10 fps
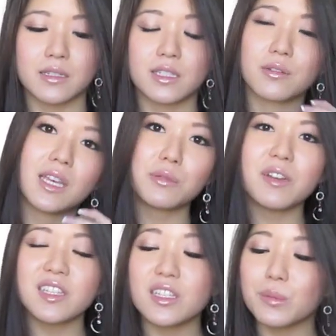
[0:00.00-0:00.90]
And so that's why
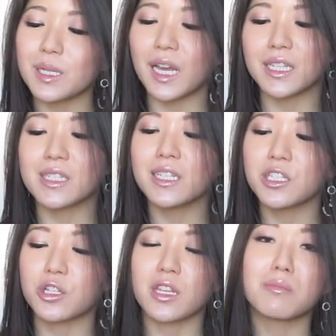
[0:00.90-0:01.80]
I was a little bit hesitant
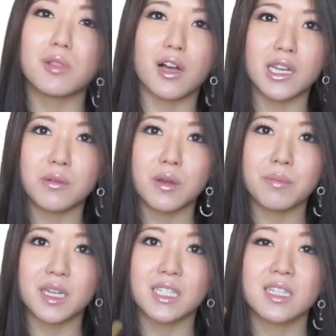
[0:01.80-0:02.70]
to try the Milani one,
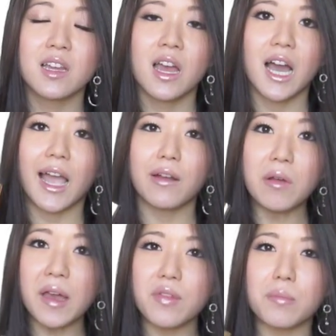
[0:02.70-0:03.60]
because I
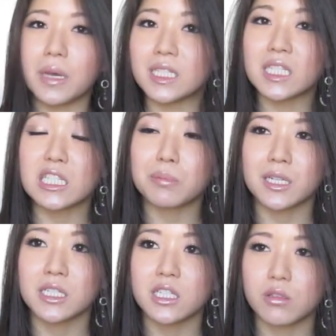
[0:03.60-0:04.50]
don't have the best
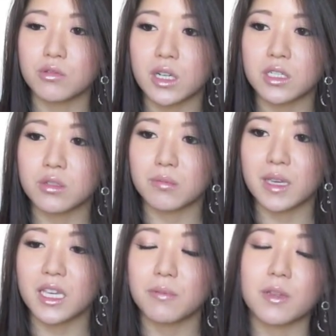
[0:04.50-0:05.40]
experiences with drugstore makeup.